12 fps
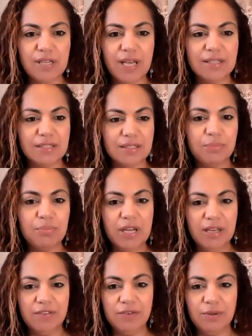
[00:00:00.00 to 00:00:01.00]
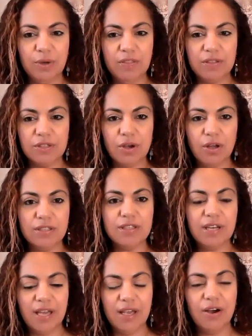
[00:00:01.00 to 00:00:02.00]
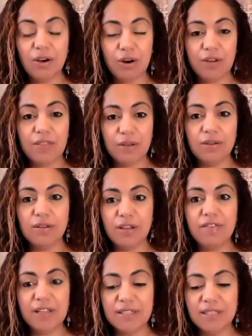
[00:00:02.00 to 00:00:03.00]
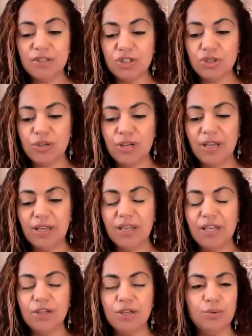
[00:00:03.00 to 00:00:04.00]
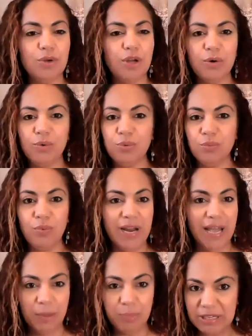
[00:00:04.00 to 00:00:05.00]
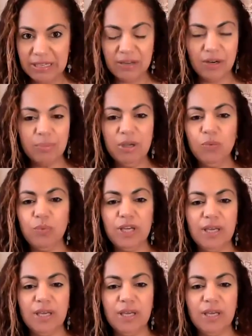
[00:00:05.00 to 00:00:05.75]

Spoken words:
As many of you on this call today are in the events industry, you know what happened here. I mean,